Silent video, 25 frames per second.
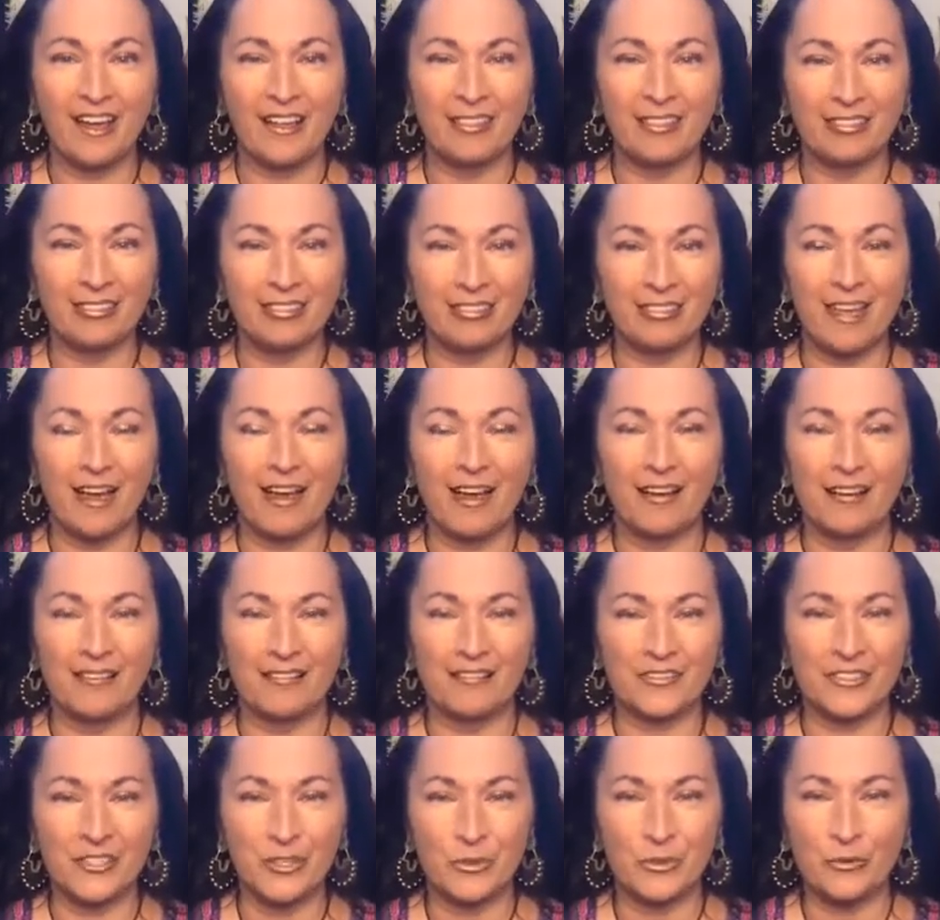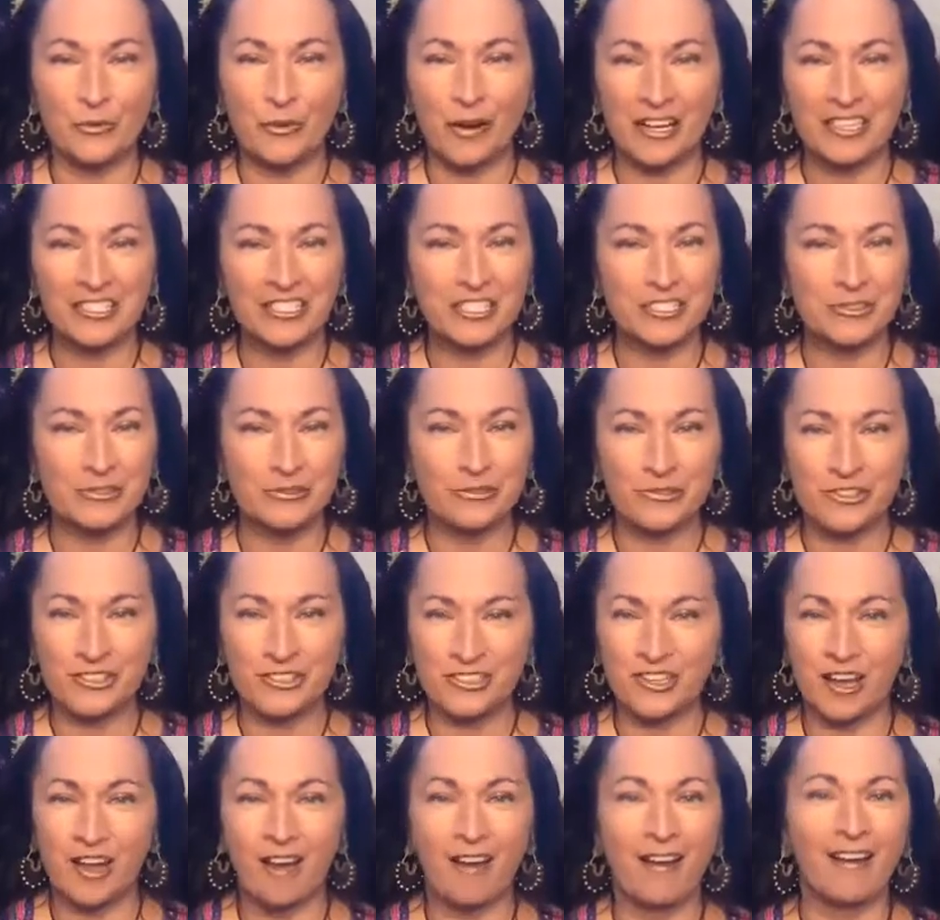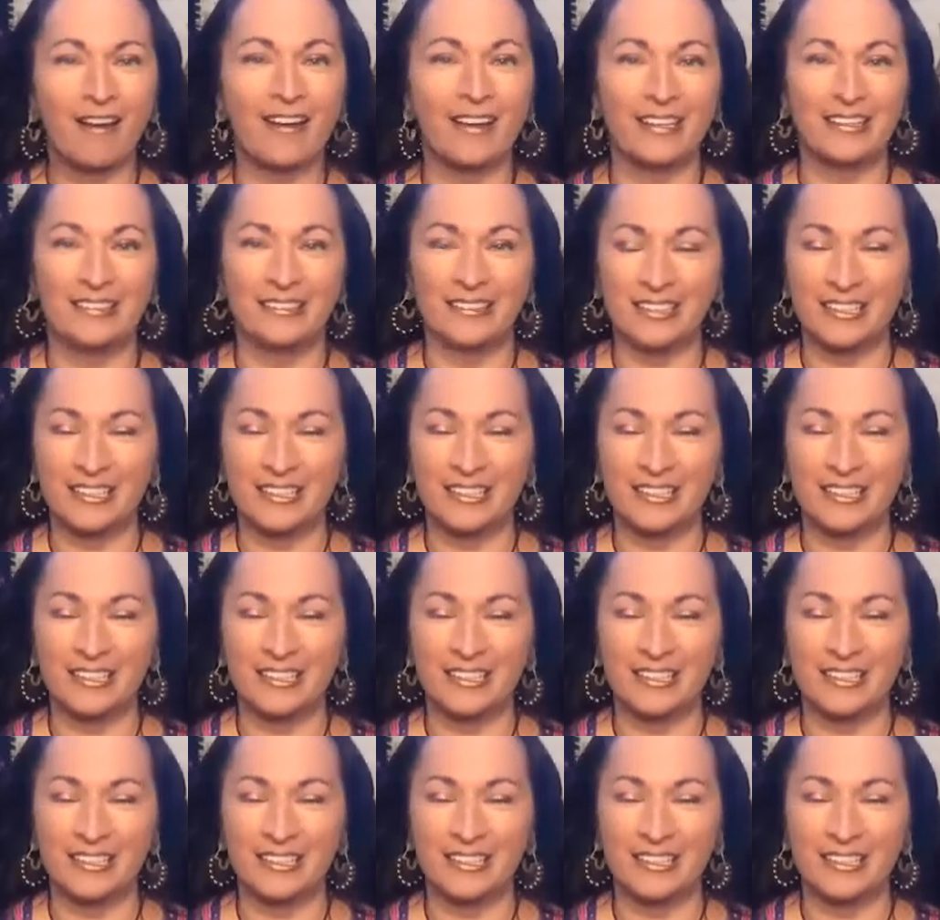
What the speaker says: love to watch you shine